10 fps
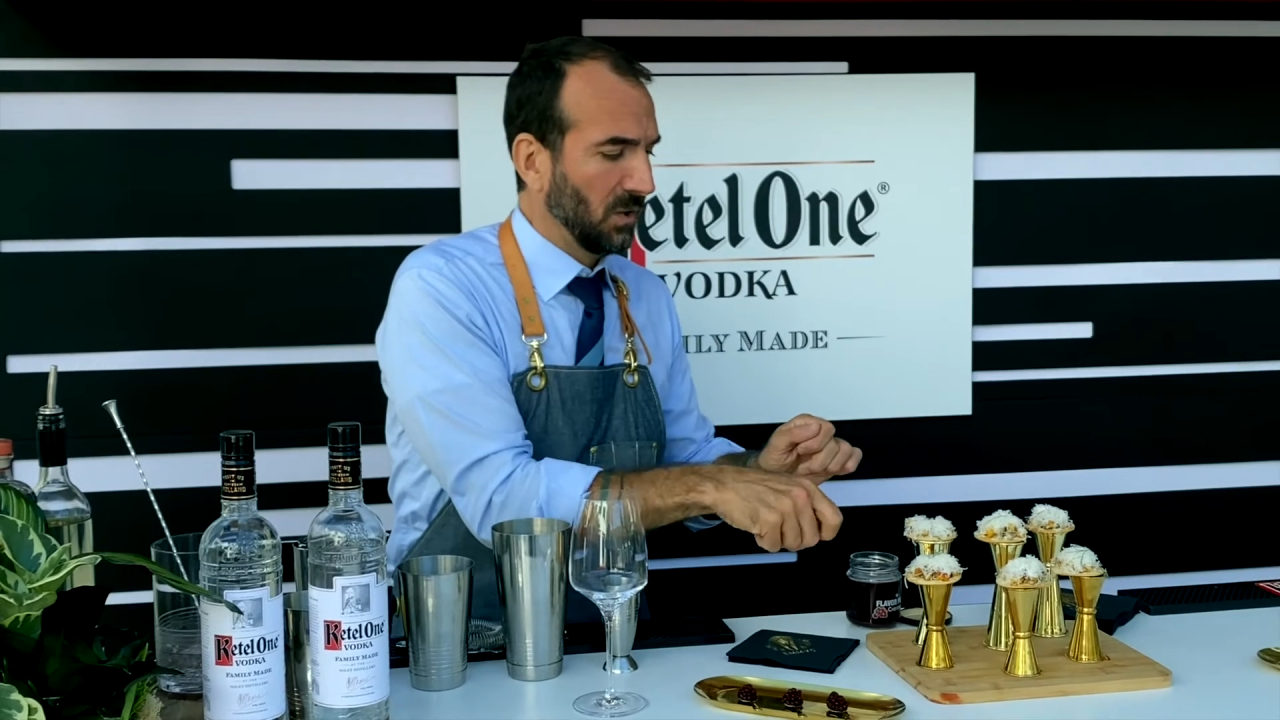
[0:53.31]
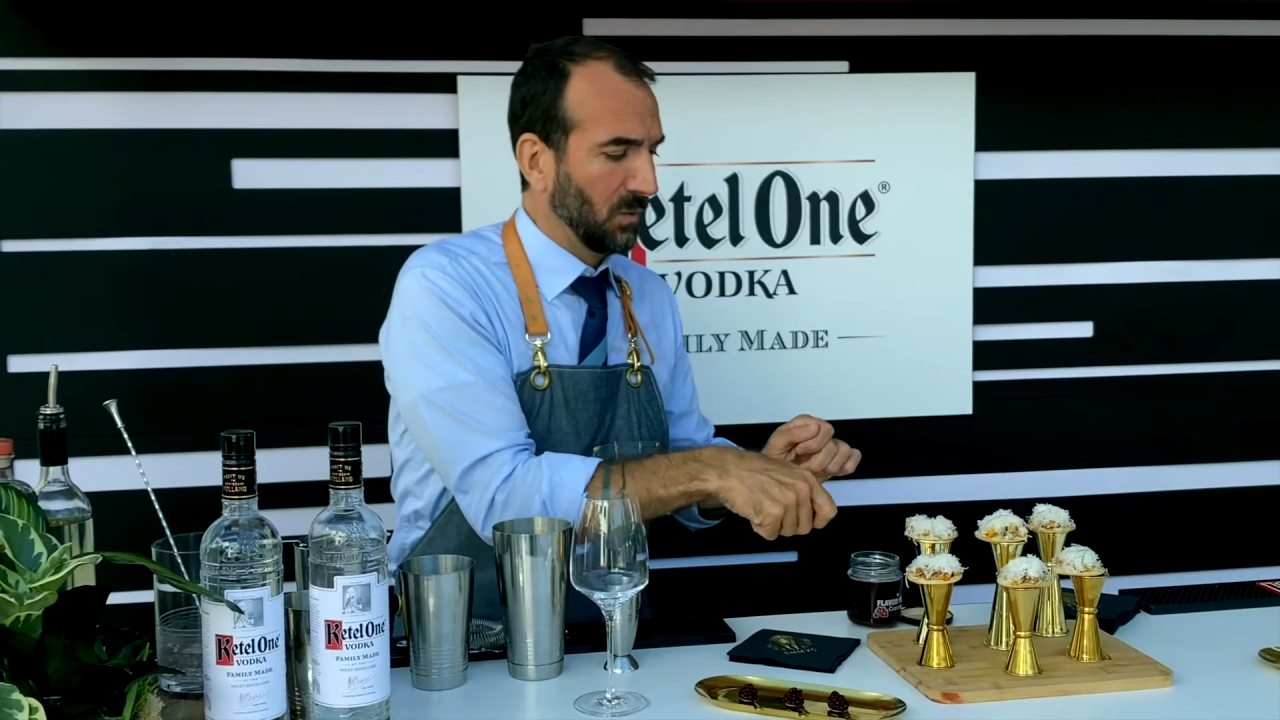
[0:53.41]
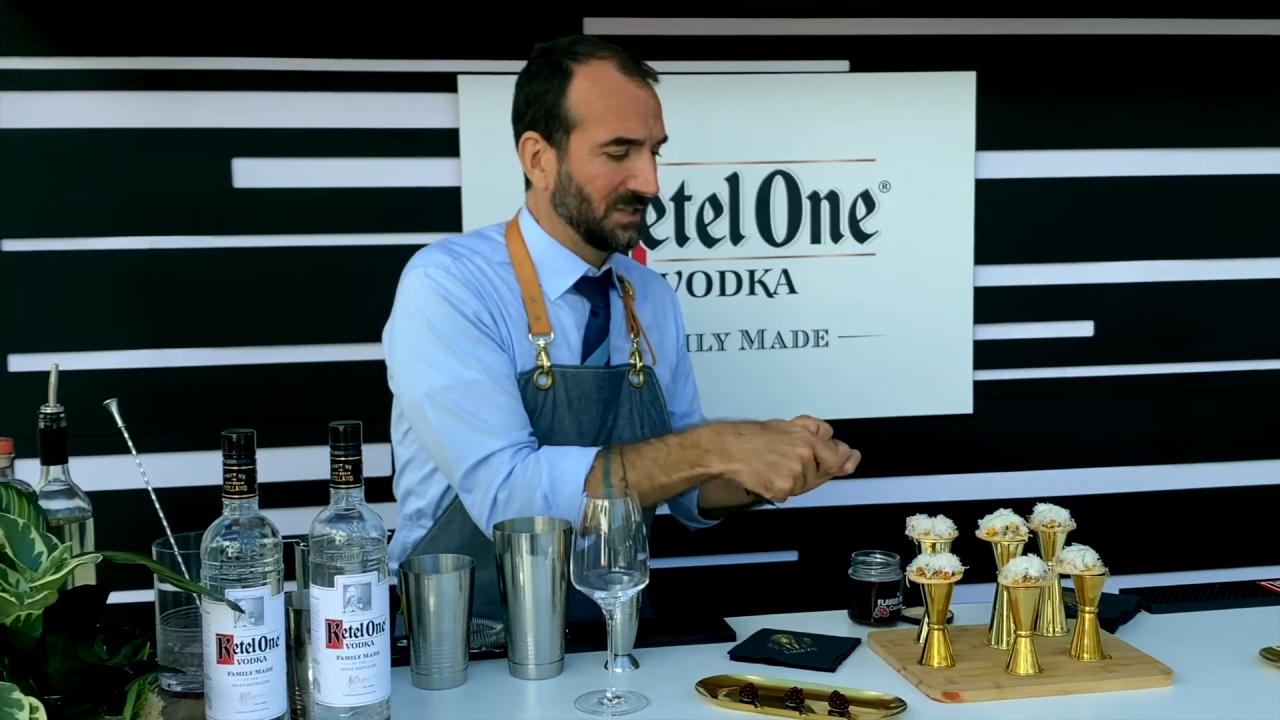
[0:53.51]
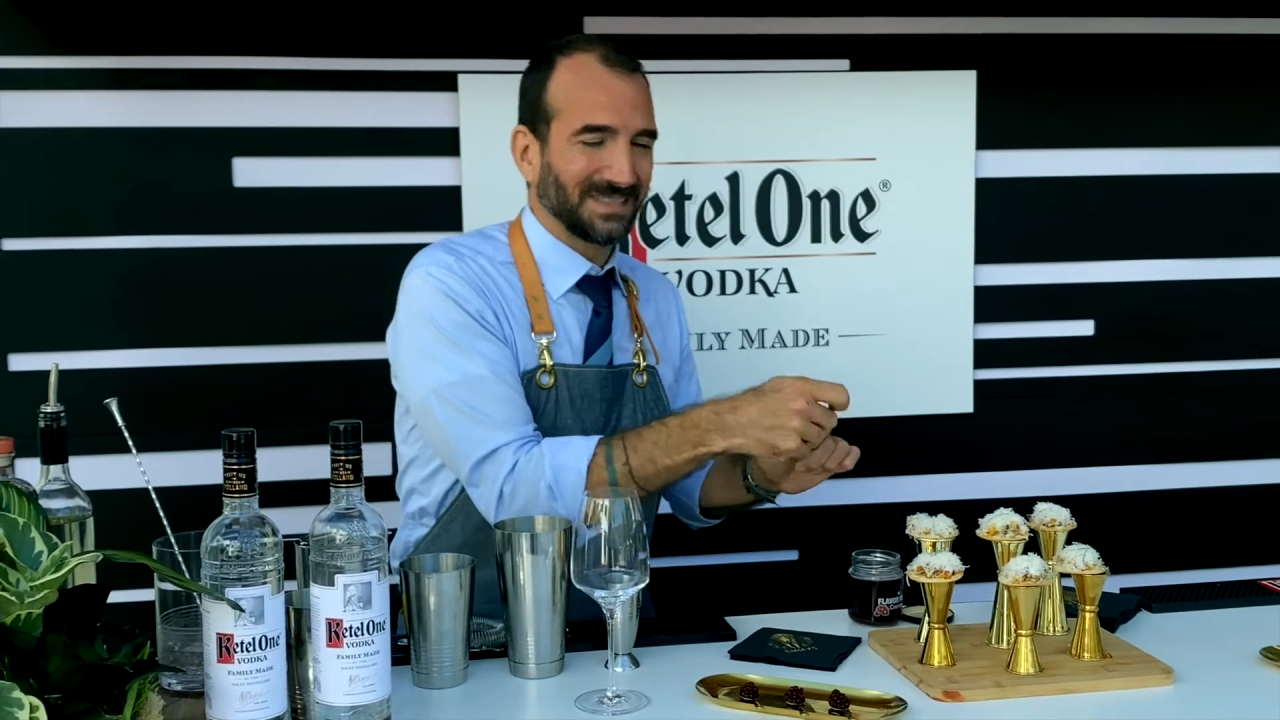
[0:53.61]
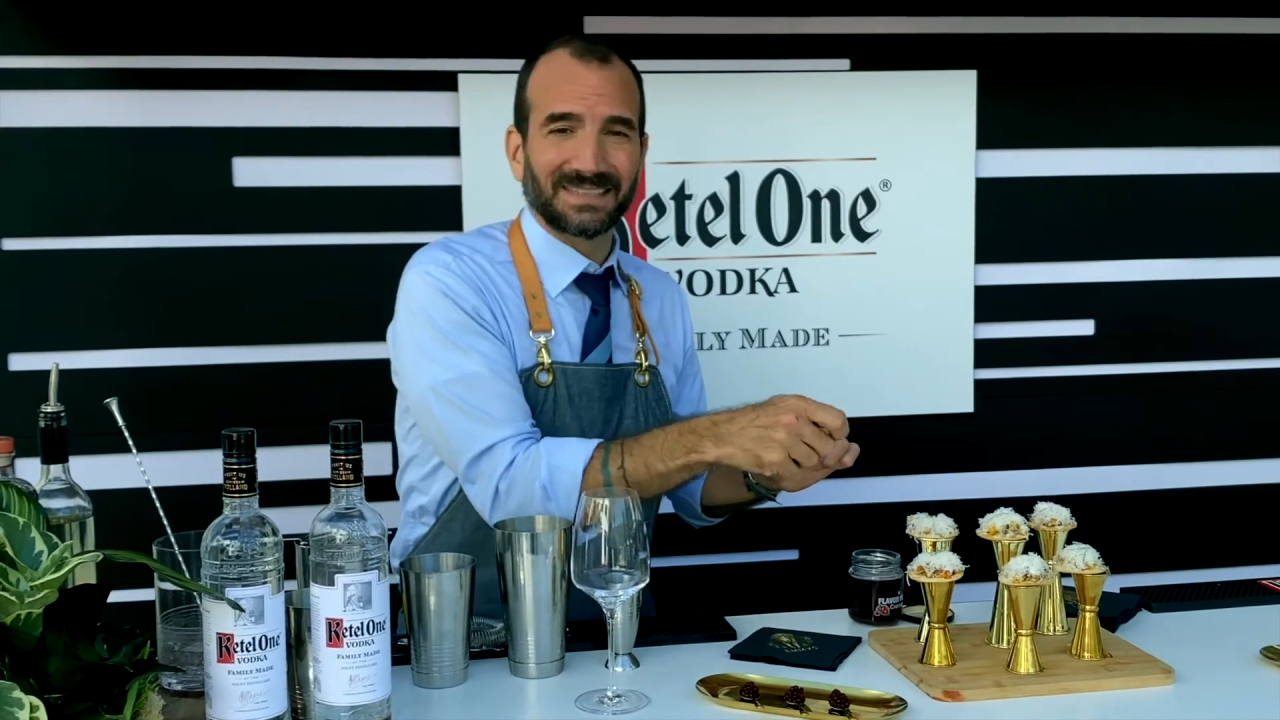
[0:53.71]

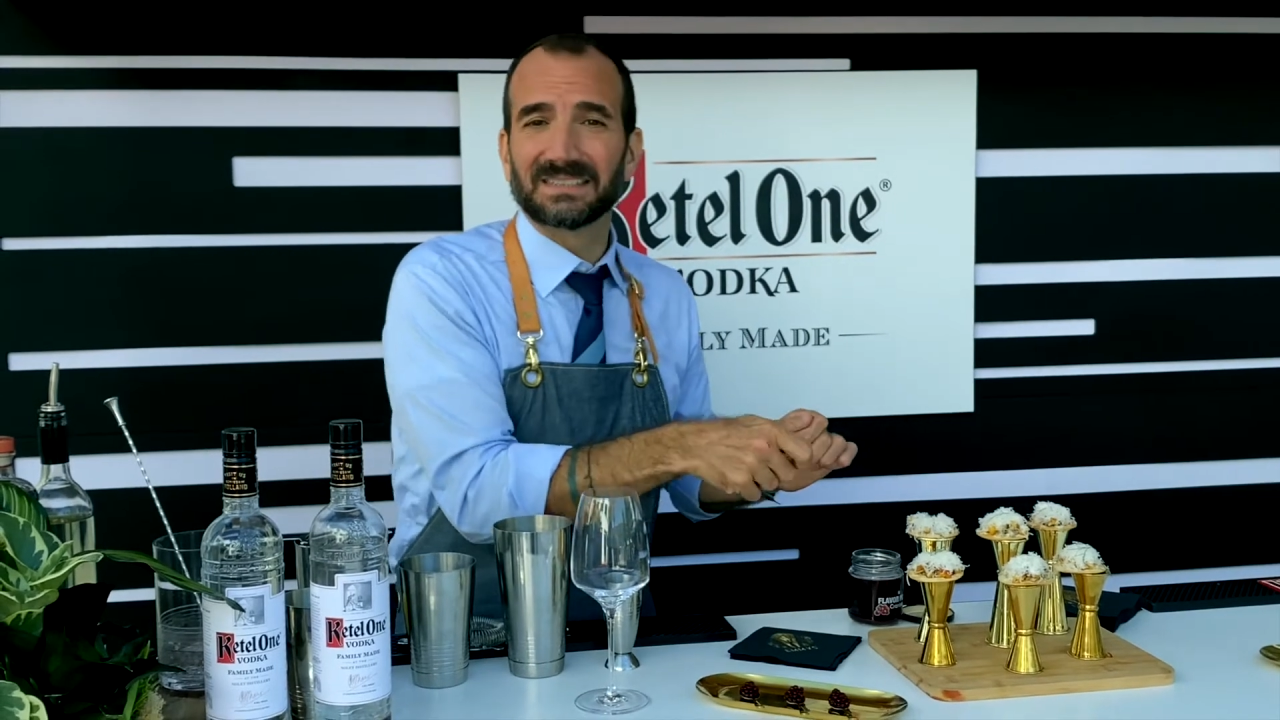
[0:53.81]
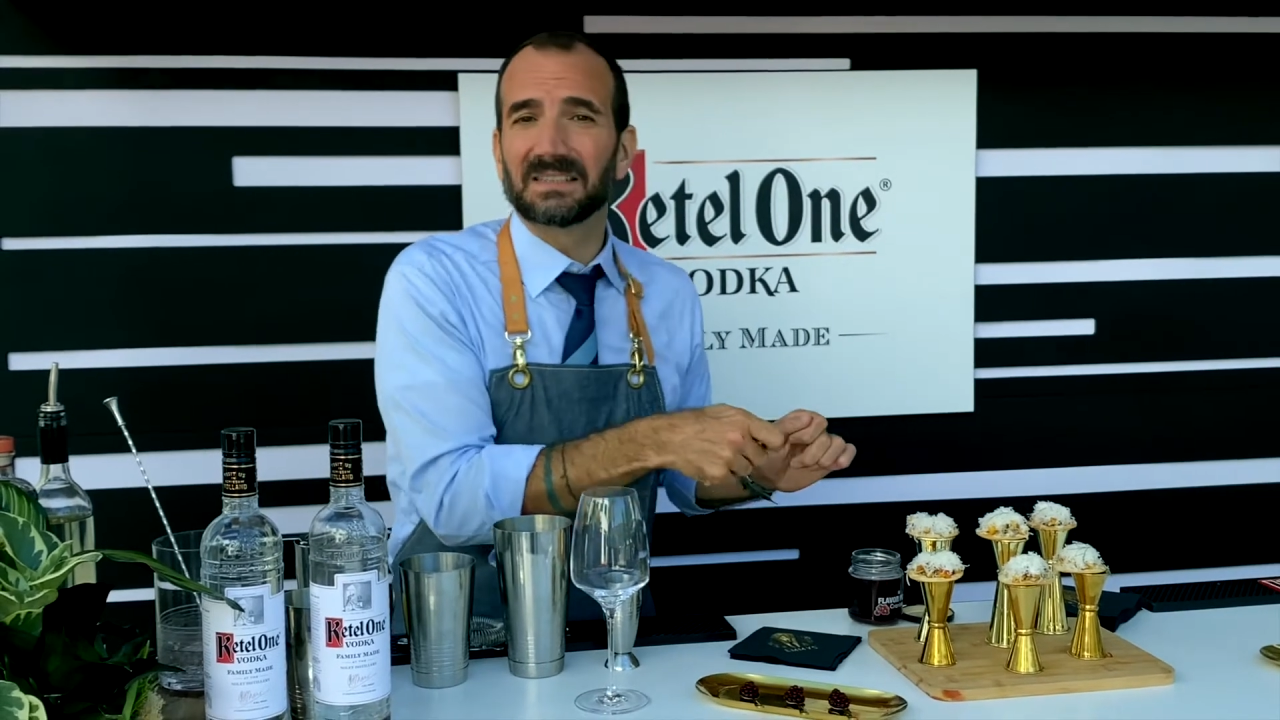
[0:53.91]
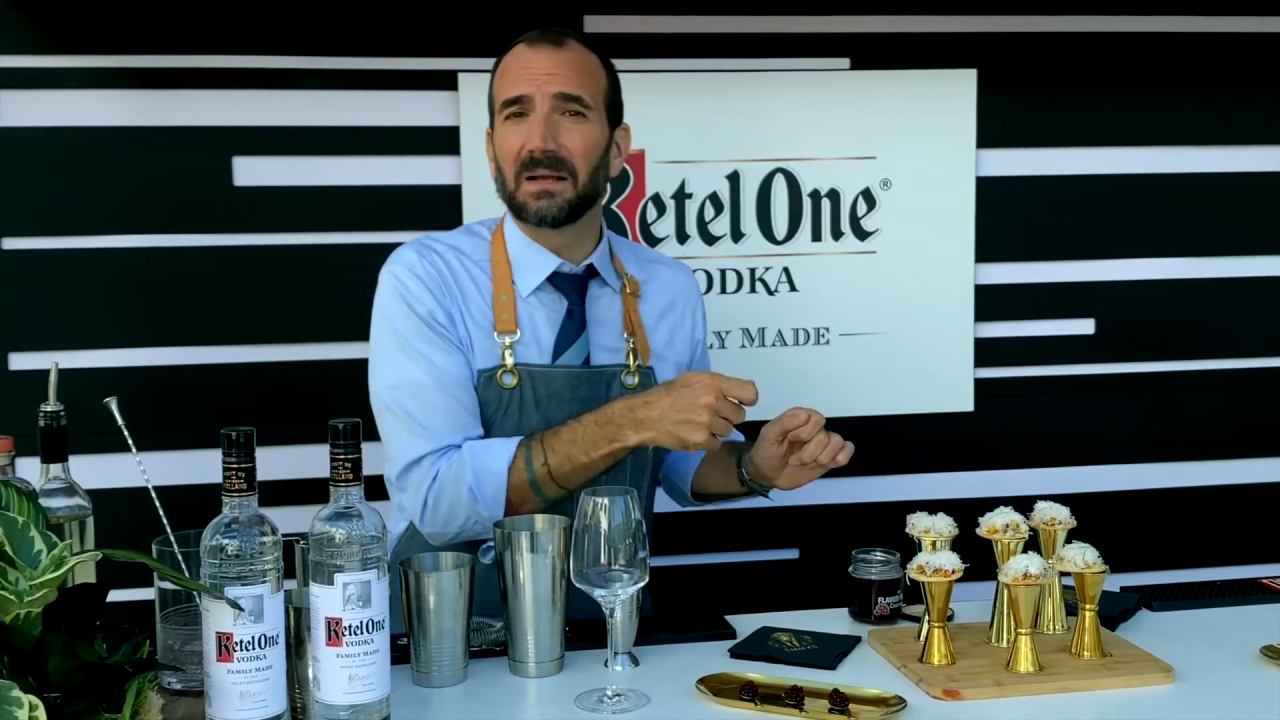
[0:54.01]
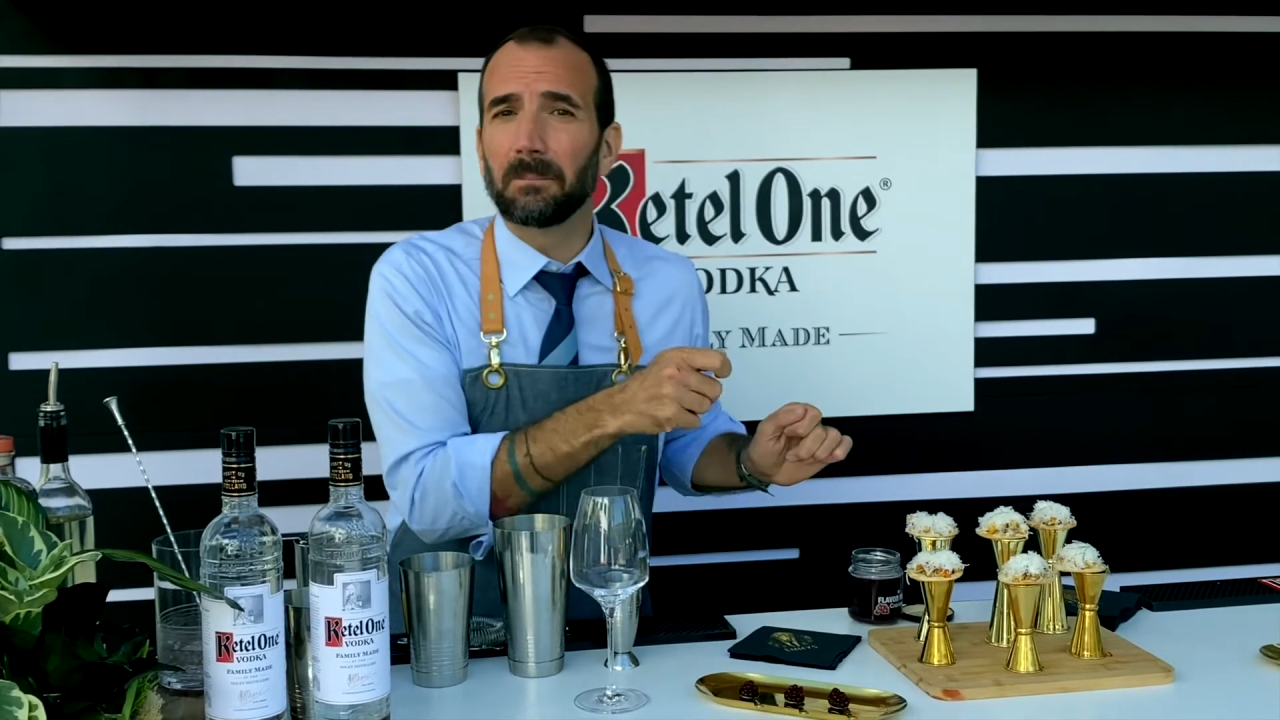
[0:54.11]
which is this